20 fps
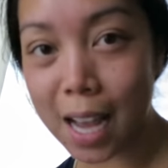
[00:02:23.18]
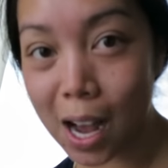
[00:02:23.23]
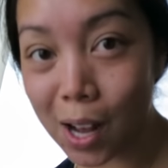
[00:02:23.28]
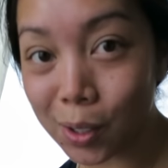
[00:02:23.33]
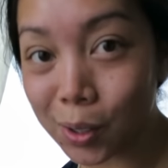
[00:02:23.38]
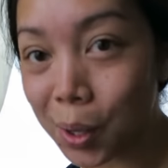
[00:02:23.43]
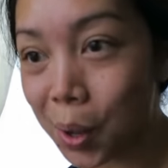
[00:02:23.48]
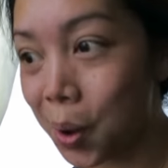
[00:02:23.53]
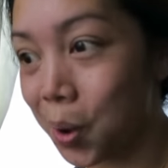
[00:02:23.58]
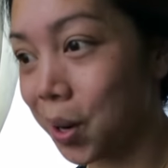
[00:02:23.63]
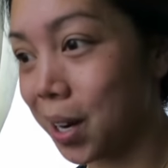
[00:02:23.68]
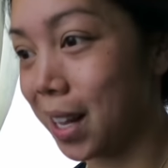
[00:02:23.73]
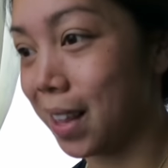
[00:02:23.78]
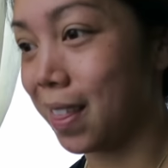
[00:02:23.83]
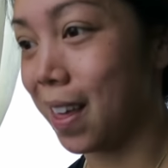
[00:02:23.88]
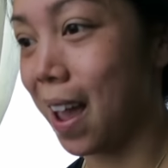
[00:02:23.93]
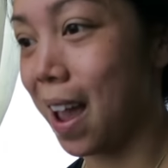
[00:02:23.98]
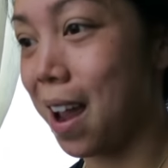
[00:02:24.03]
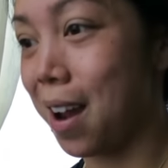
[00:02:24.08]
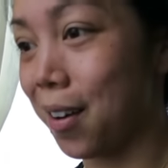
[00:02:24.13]

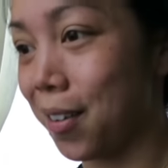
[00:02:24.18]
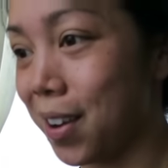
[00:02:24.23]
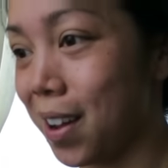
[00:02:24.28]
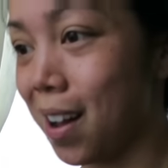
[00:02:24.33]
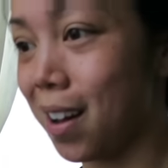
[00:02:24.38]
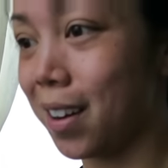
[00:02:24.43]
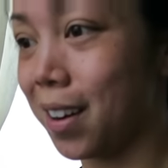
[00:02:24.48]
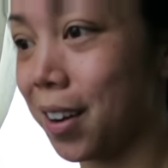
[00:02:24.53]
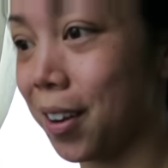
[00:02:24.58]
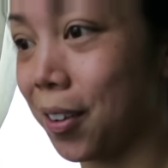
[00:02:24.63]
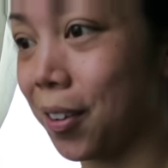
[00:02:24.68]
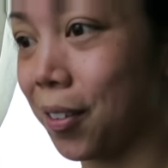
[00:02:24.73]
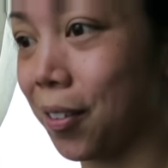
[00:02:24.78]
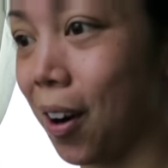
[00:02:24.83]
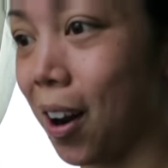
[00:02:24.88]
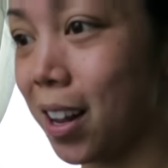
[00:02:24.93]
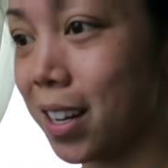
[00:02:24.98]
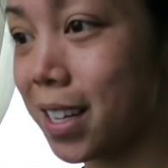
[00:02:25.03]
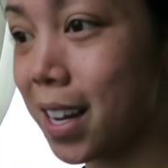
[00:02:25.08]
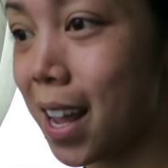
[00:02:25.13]
downloaded the Ariana
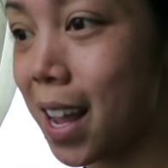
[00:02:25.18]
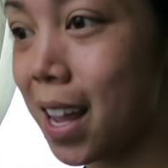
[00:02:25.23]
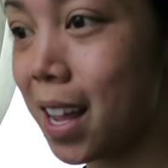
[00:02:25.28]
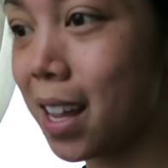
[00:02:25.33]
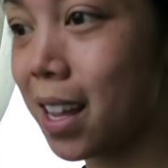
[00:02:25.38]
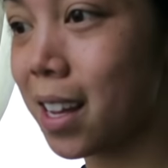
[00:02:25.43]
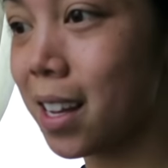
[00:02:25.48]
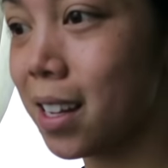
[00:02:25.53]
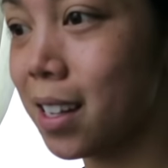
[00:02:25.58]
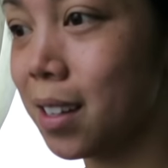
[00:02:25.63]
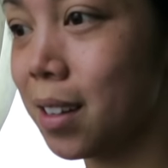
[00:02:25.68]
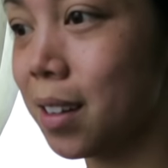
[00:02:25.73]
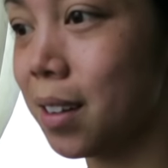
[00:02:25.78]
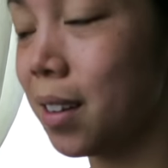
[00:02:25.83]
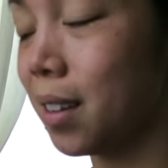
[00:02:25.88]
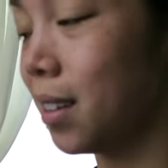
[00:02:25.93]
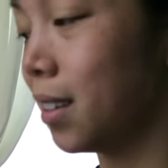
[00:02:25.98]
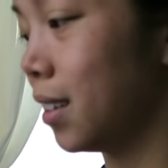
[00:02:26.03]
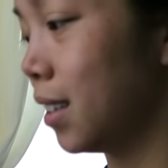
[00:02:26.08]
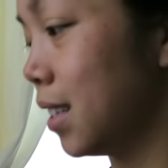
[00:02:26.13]
Grande
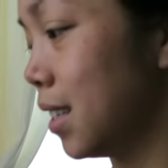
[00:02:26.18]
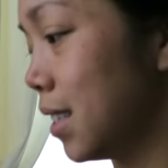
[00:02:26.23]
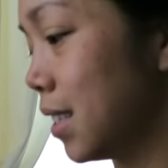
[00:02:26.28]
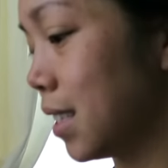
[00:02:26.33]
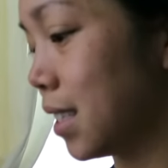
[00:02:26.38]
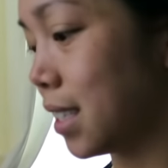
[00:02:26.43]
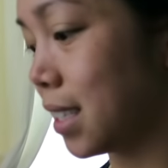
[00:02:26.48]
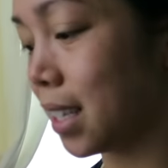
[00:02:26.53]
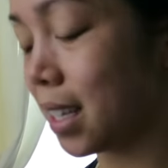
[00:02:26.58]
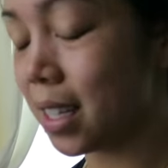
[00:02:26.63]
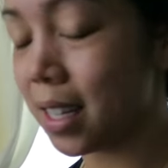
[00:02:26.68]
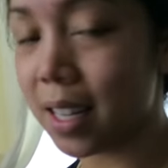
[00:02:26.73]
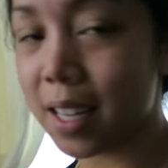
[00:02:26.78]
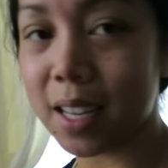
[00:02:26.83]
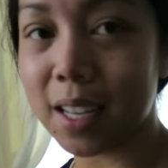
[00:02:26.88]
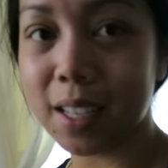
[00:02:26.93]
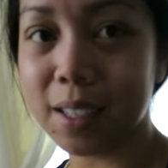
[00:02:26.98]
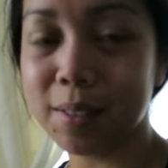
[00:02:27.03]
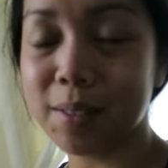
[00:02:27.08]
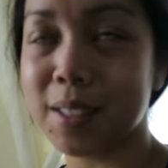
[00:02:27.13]

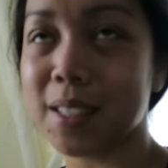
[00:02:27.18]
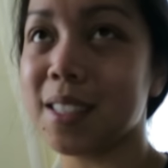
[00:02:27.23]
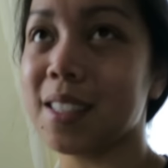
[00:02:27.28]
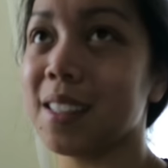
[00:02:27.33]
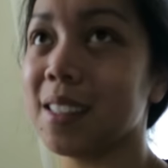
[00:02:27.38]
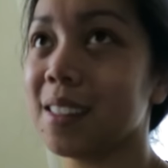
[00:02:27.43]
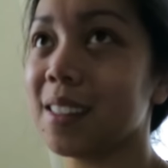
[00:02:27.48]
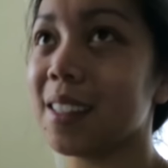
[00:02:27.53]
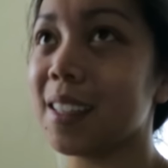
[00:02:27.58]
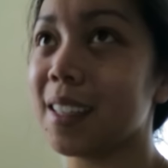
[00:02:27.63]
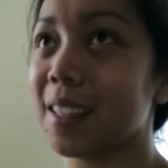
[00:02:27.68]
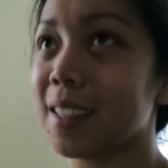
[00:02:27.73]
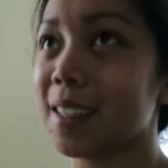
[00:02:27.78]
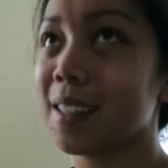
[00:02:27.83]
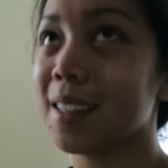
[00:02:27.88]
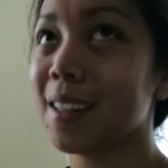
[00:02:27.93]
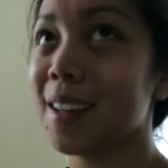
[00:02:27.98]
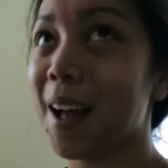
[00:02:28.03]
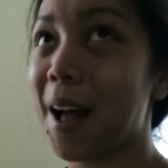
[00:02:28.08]
CD, CD